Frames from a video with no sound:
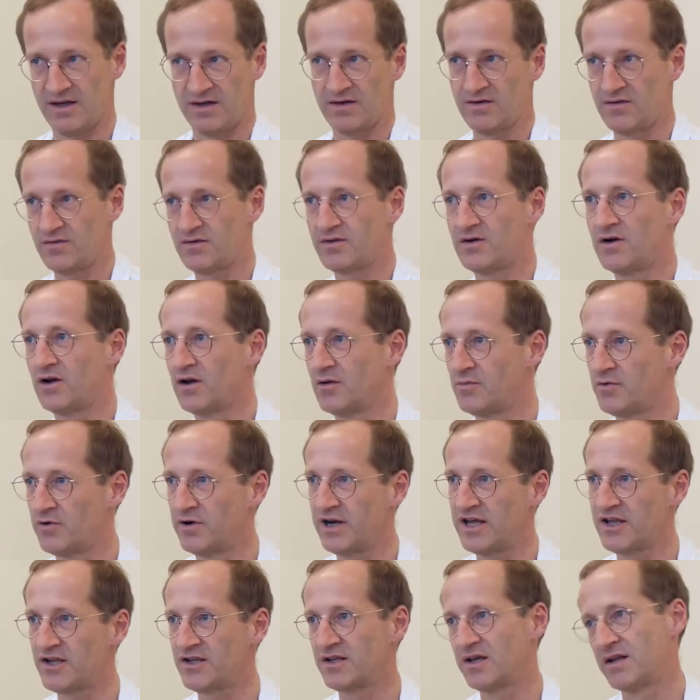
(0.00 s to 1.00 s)
and
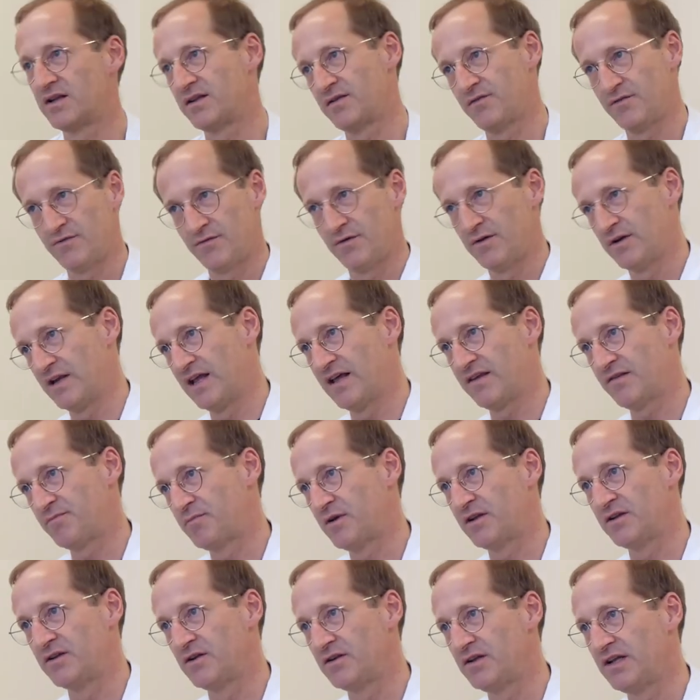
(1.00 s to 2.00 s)
collaboration, and last
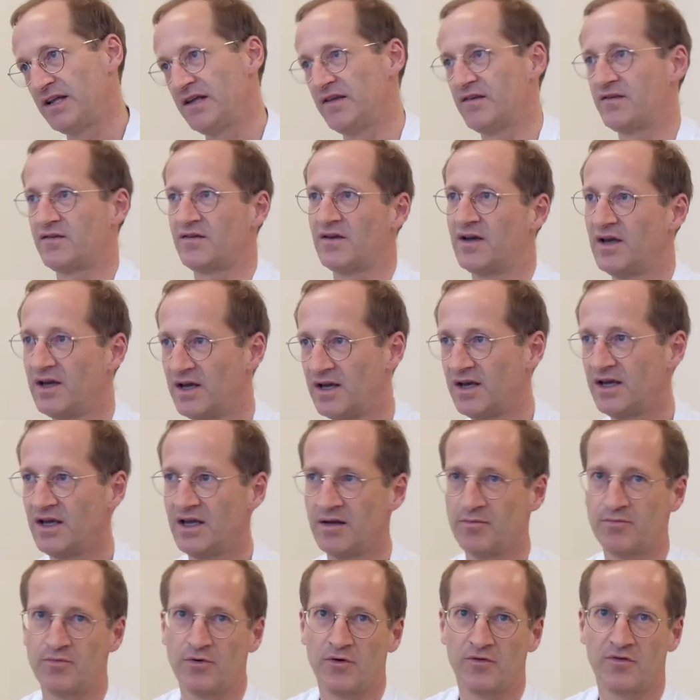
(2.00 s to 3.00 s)
but not least,
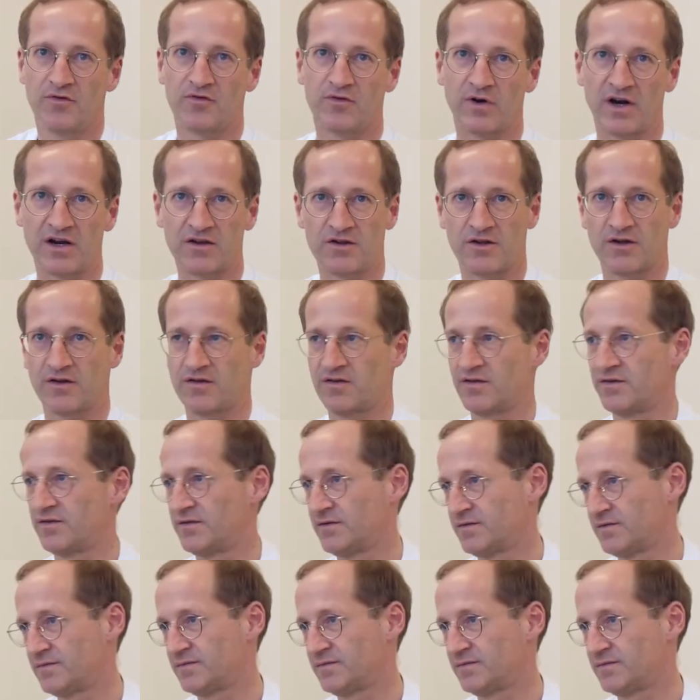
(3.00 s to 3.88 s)
improve structures.